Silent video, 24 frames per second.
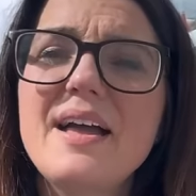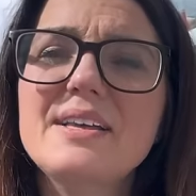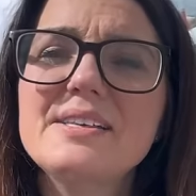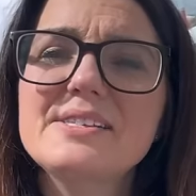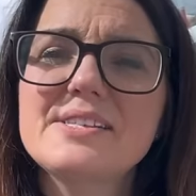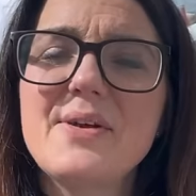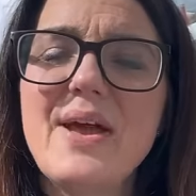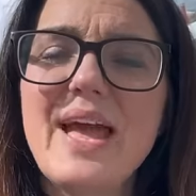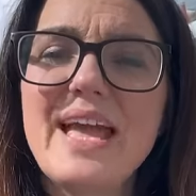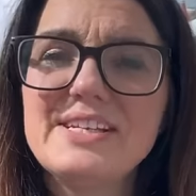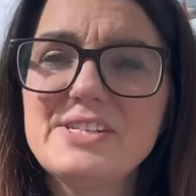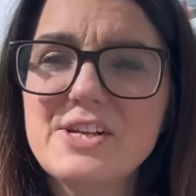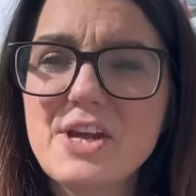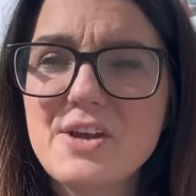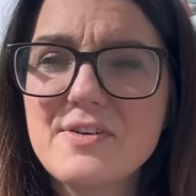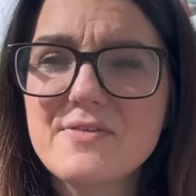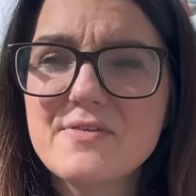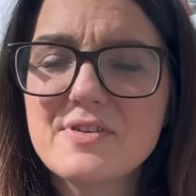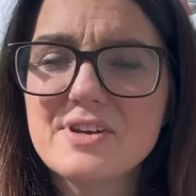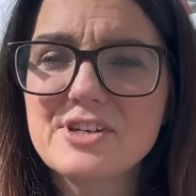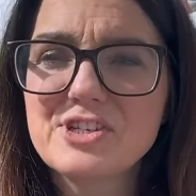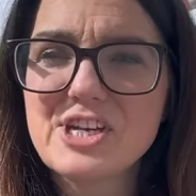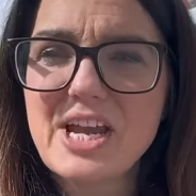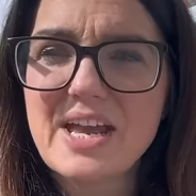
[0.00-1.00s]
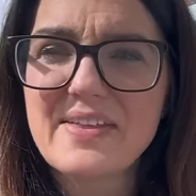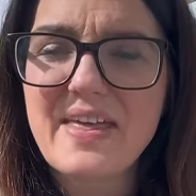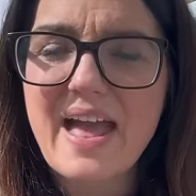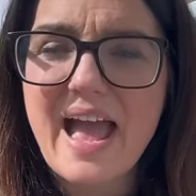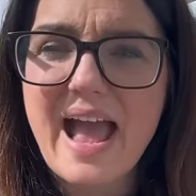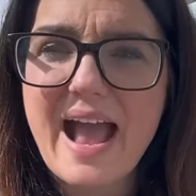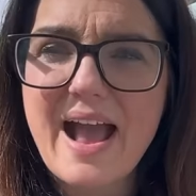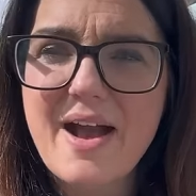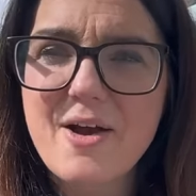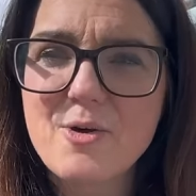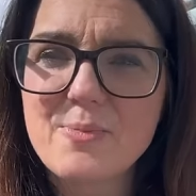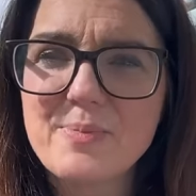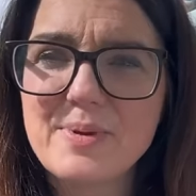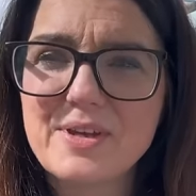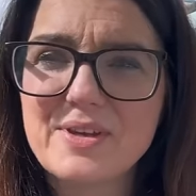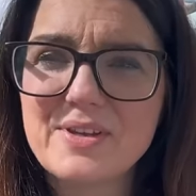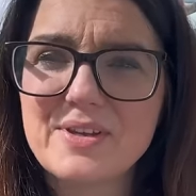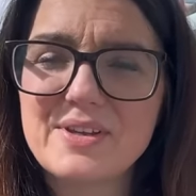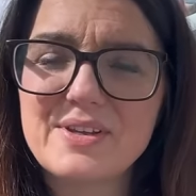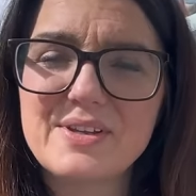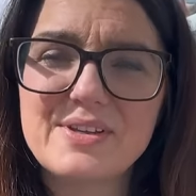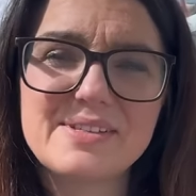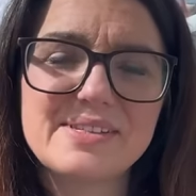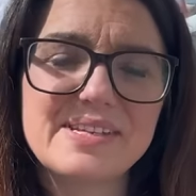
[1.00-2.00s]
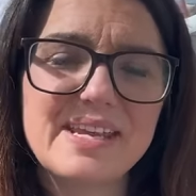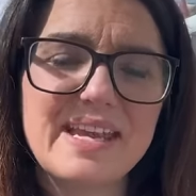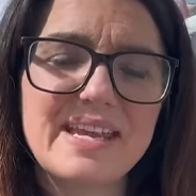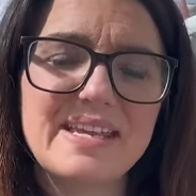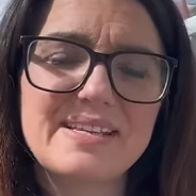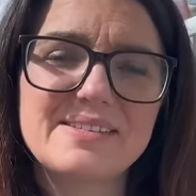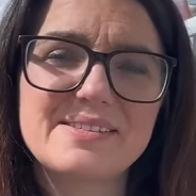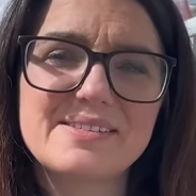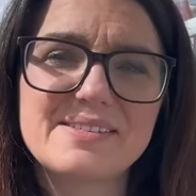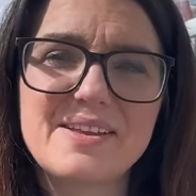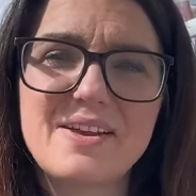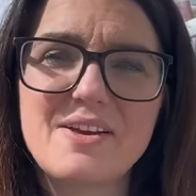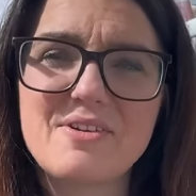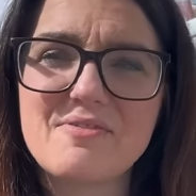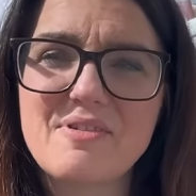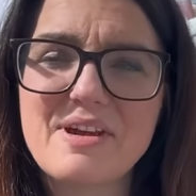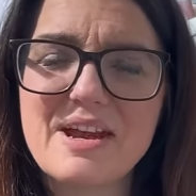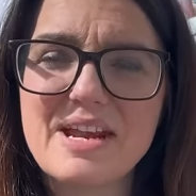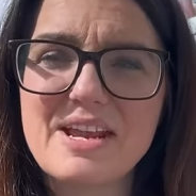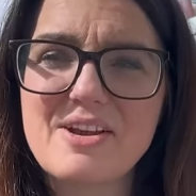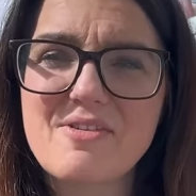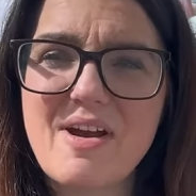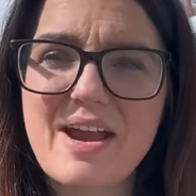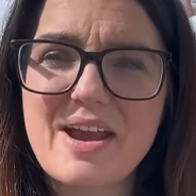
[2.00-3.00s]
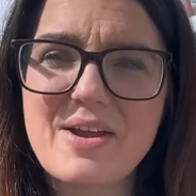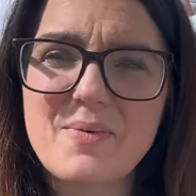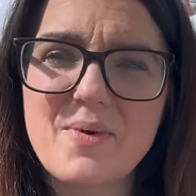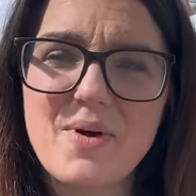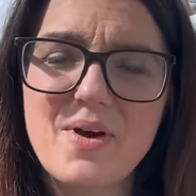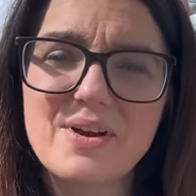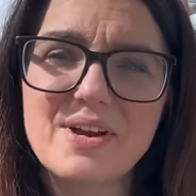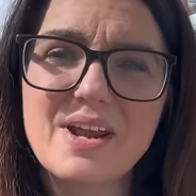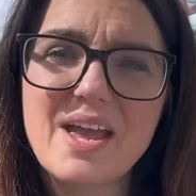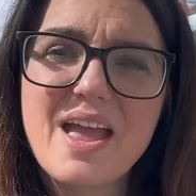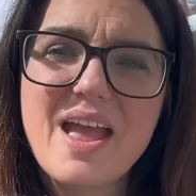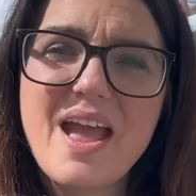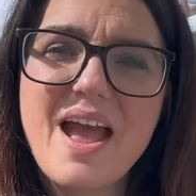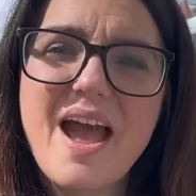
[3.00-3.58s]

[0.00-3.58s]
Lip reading: So head over and check that out, because it's a really great one.